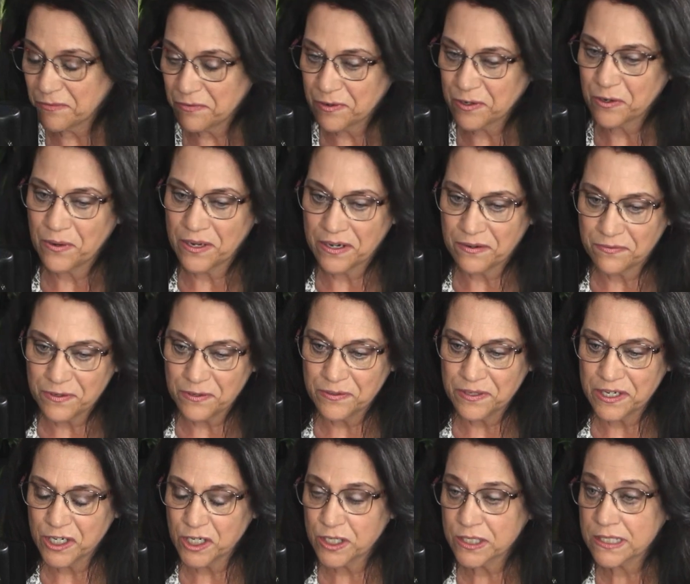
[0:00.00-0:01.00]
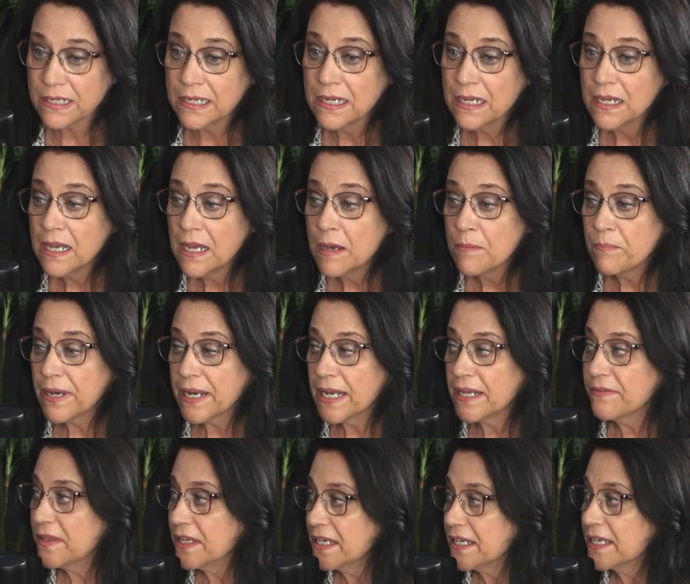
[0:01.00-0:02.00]
there for quite a few years. But
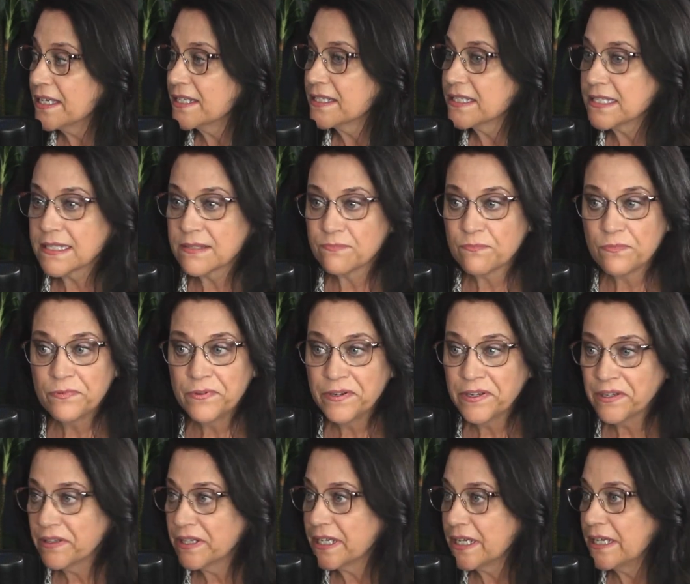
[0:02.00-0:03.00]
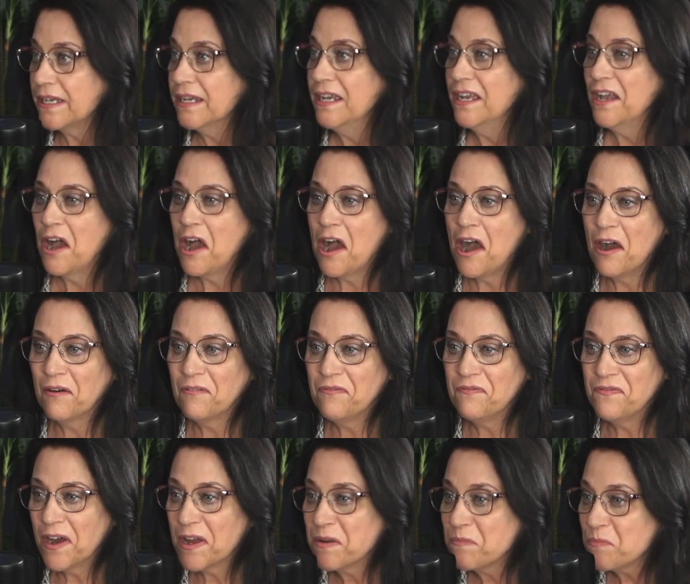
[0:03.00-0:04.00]
I think it's really a
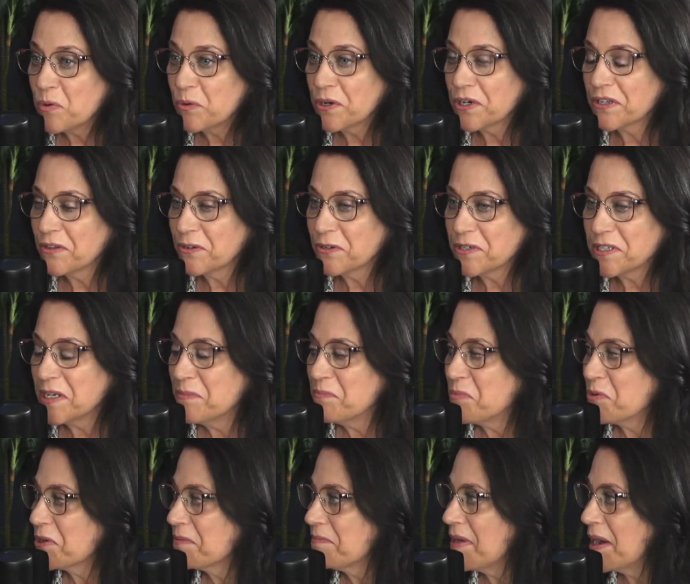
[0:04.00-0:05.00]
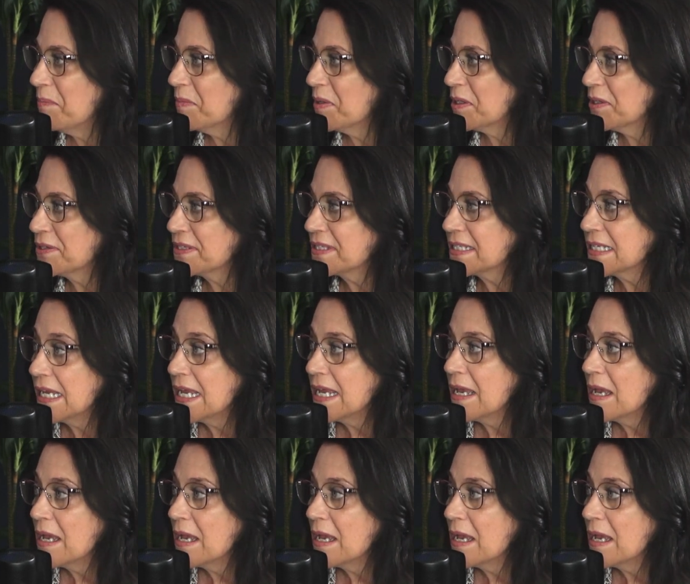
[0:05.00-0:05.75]
fun board, 13 board members.